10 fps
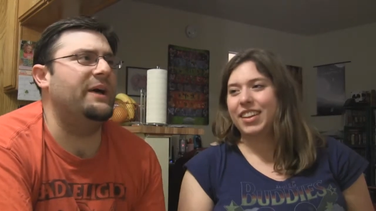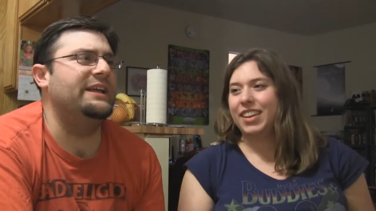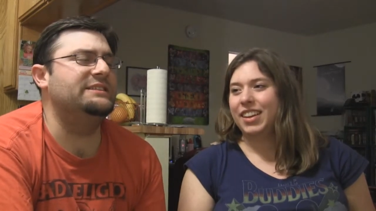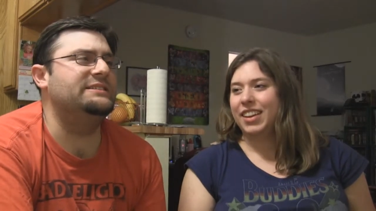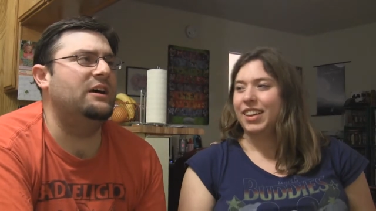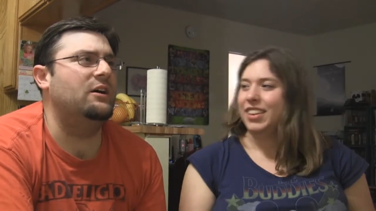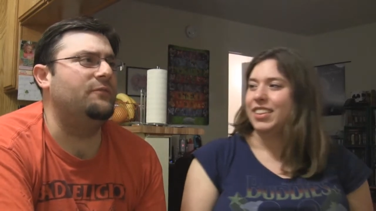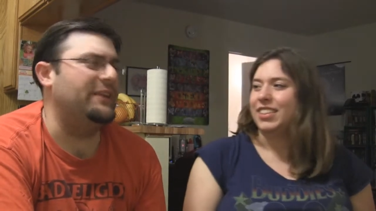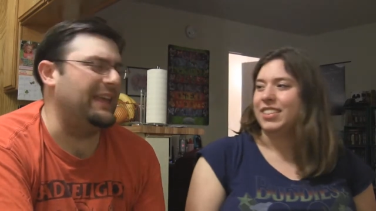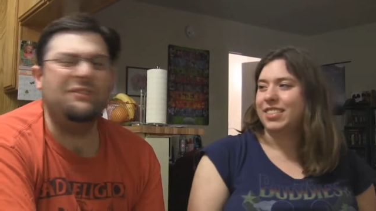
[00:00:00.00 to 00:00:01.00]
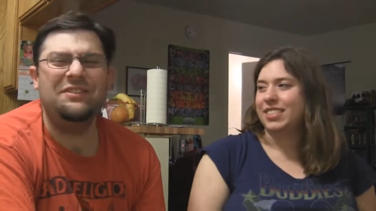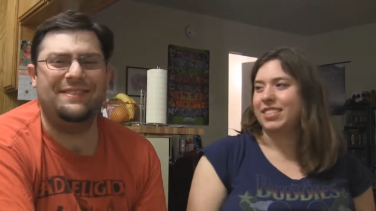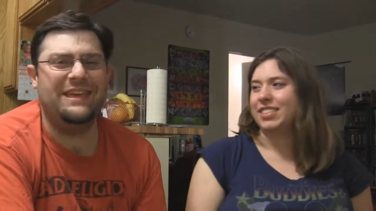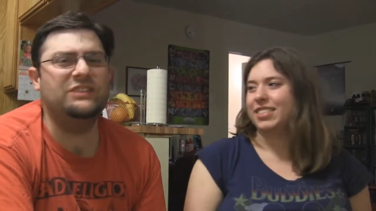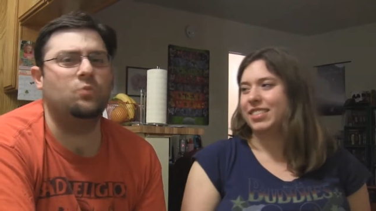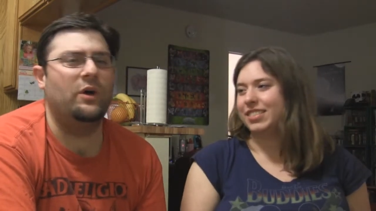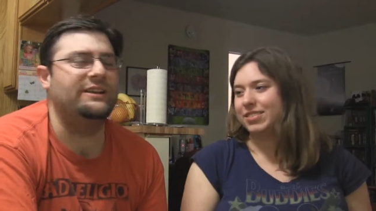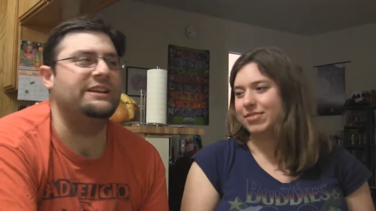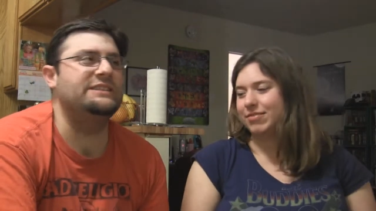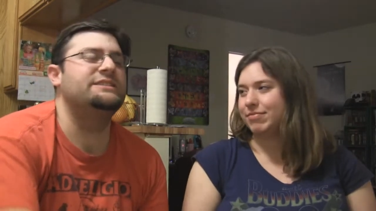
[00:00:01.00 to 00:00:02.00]
Speaker 1: by itself. Like even this
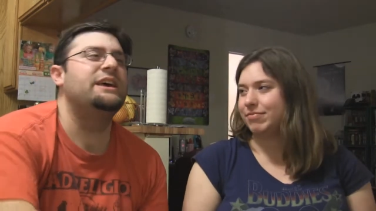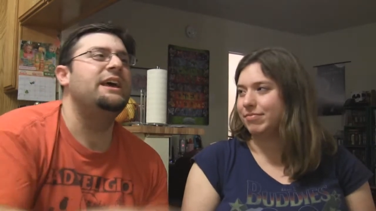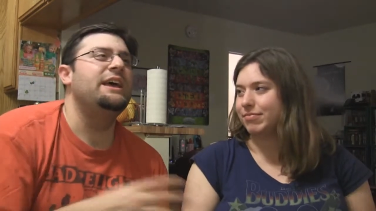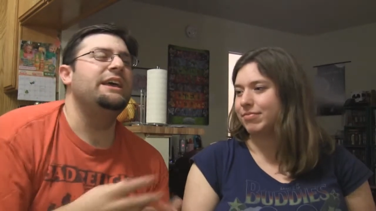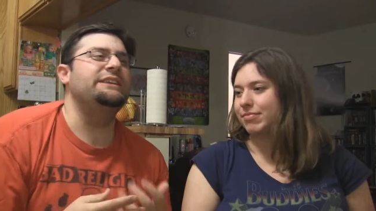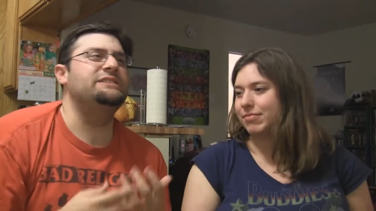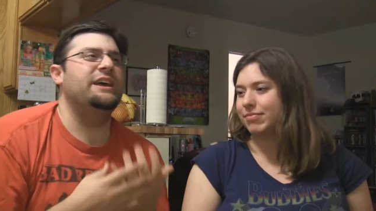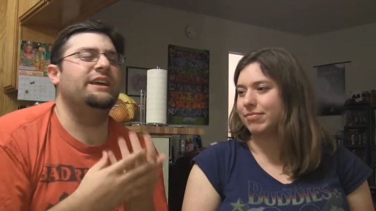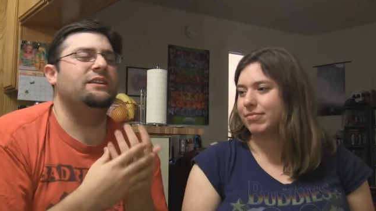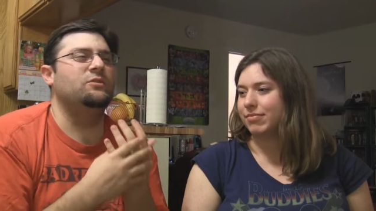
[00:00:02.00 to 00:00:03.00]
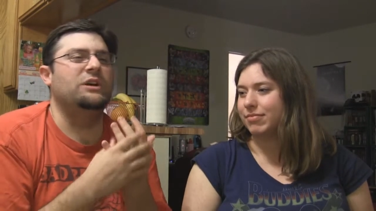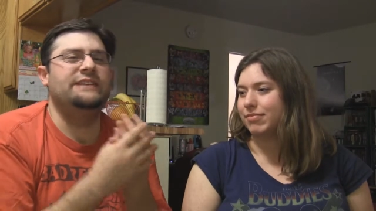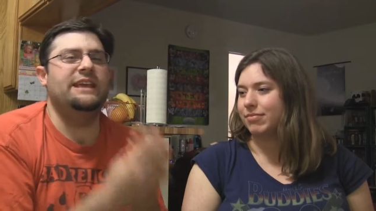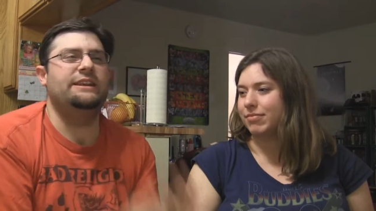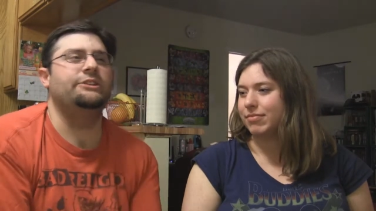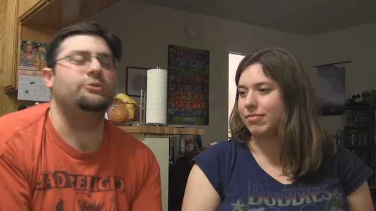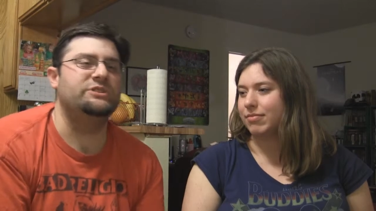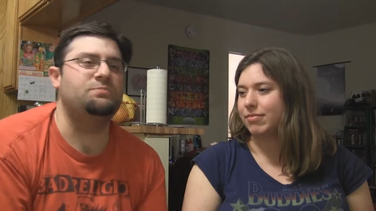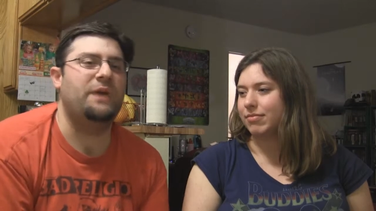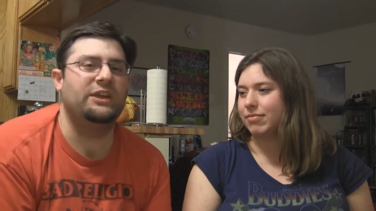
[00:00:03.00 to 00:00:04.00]
one, because he's like attending
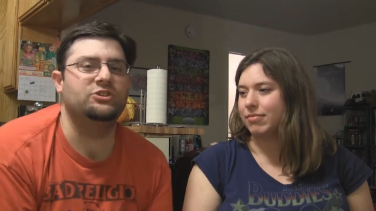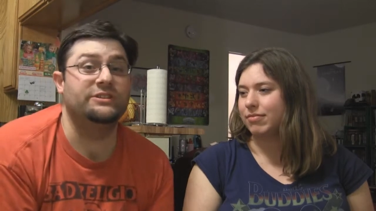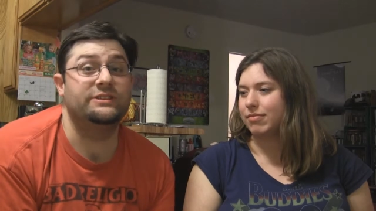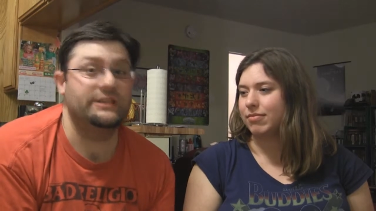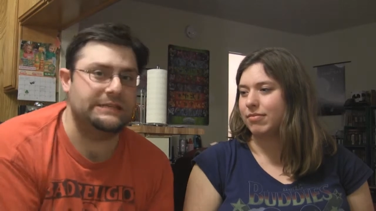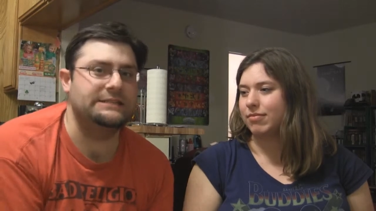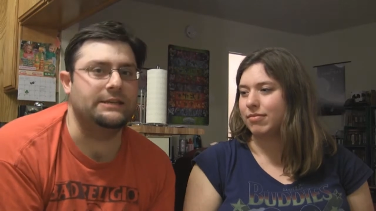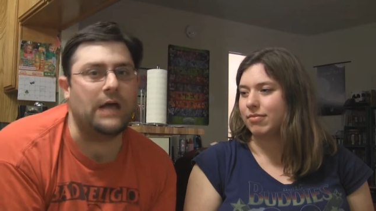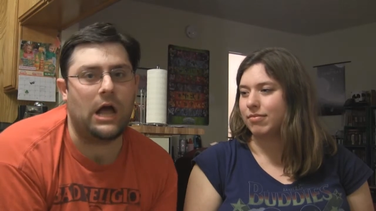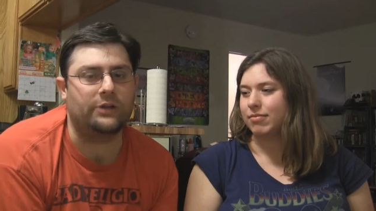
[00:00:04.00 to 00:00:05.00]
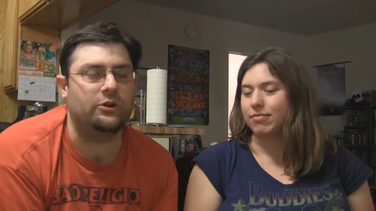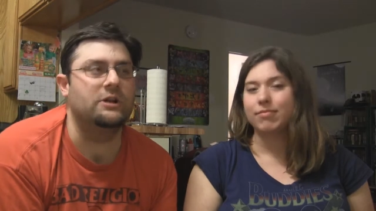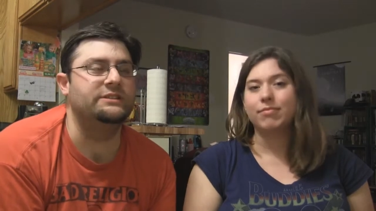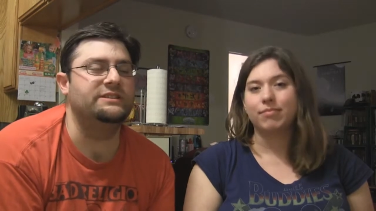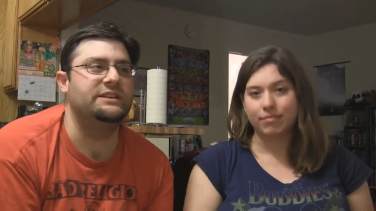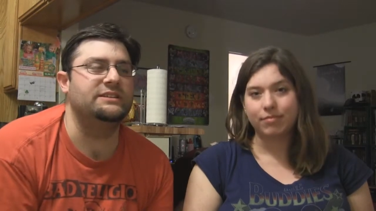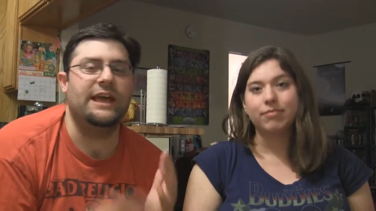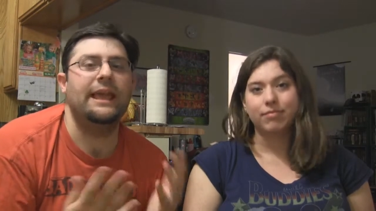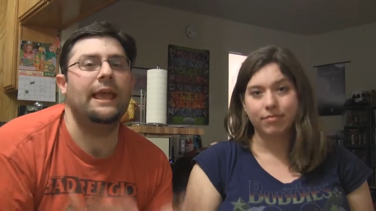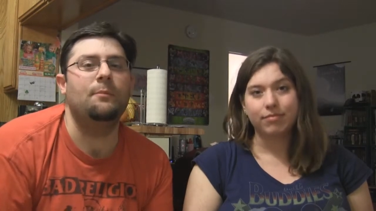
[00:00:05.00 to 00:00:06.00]
to his patients because he's a doctor and says,
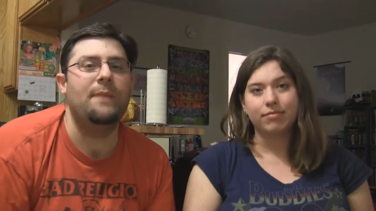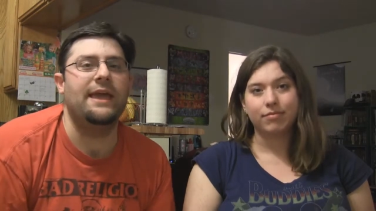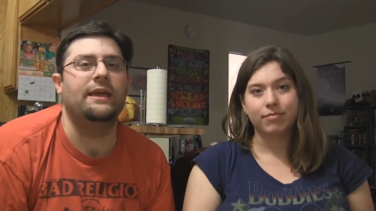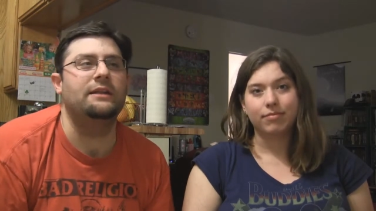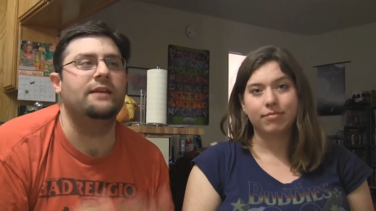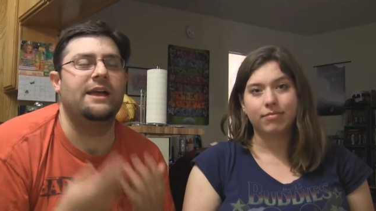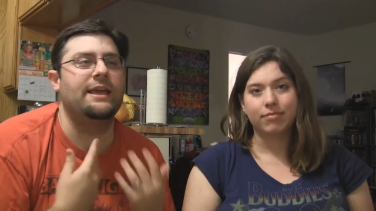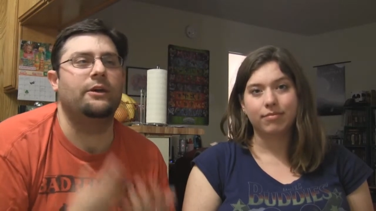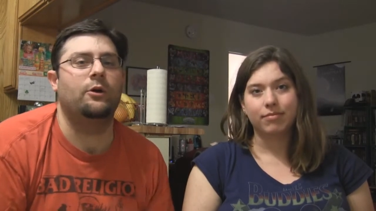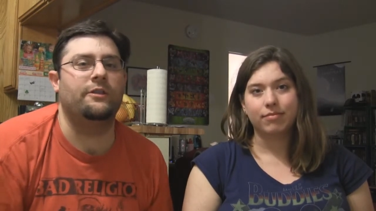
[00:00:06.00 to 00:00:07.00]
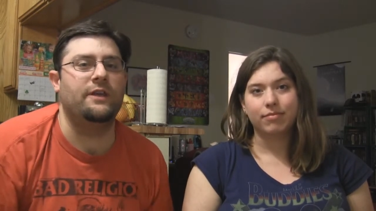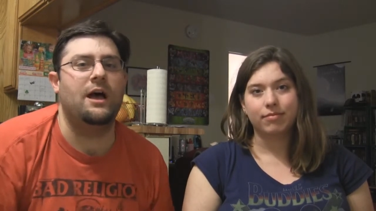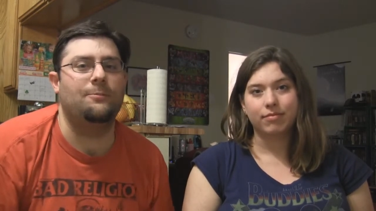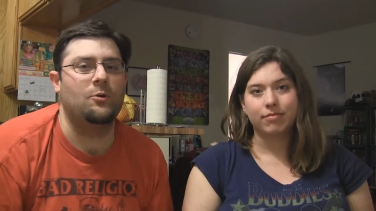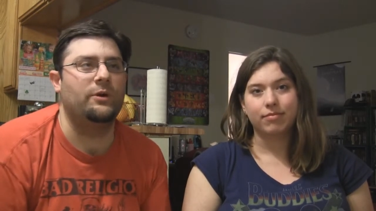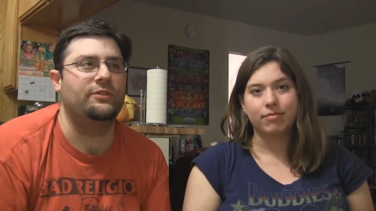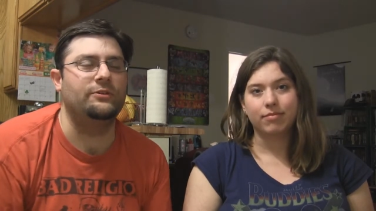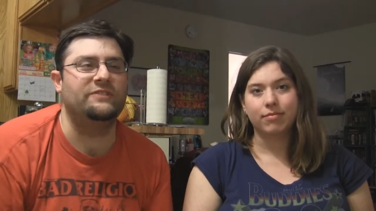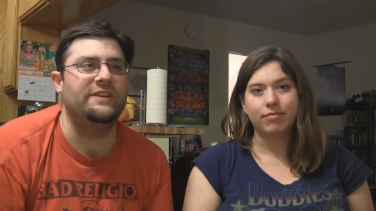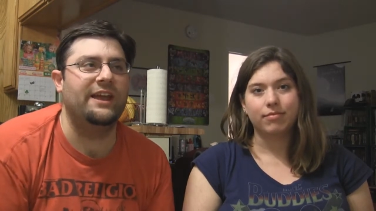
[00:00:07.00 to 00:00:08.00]
"I can't make it. I can't go to the opera
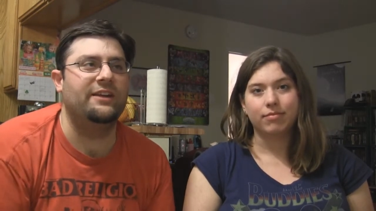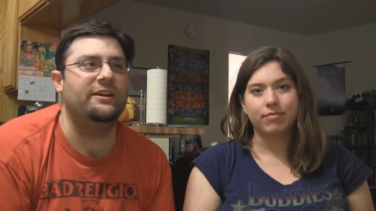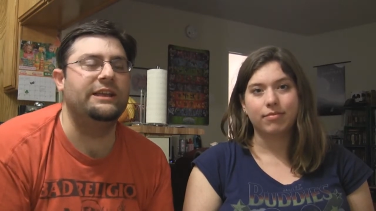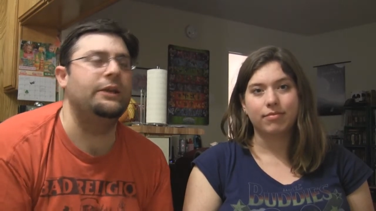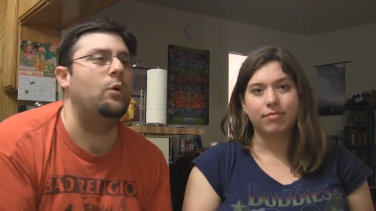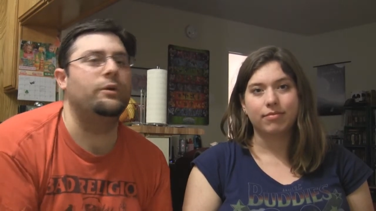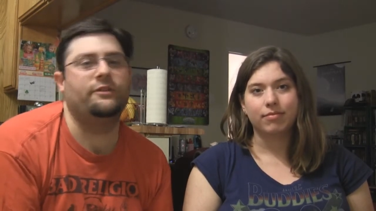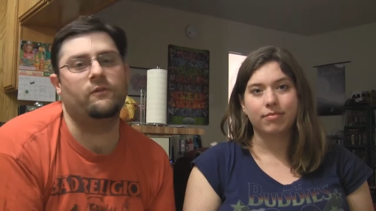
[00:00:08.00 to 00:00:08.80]
with you tonight, honey. Go with